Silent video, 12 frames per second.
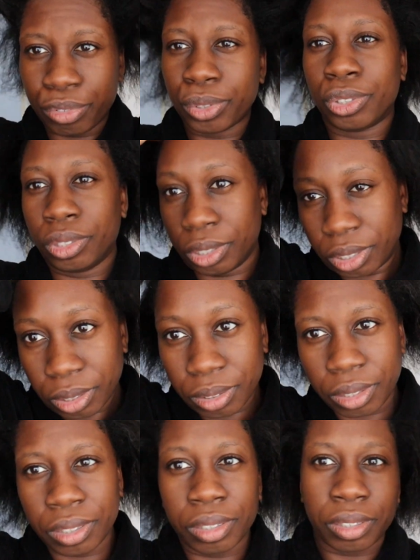feels good.
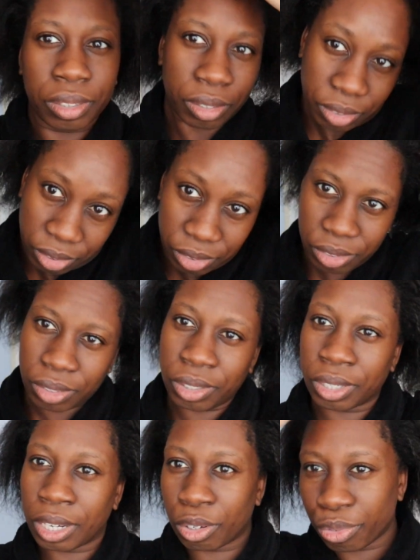
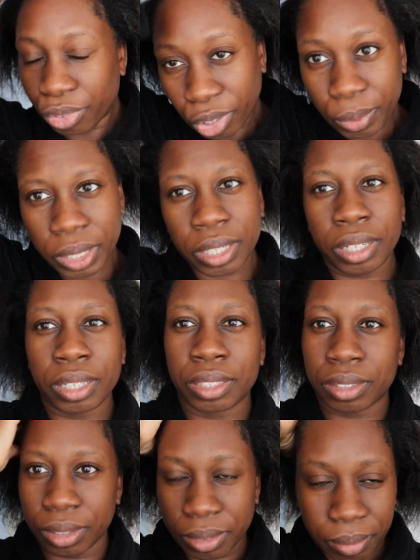Look how flowy it
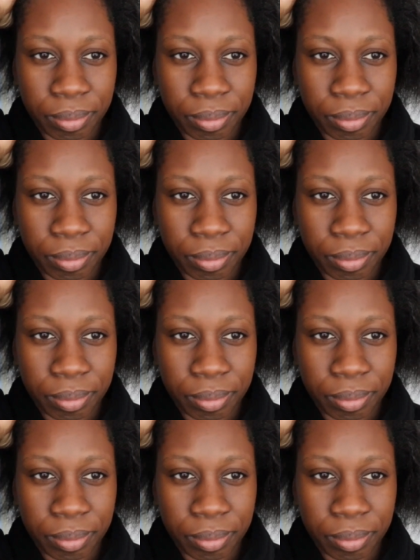is.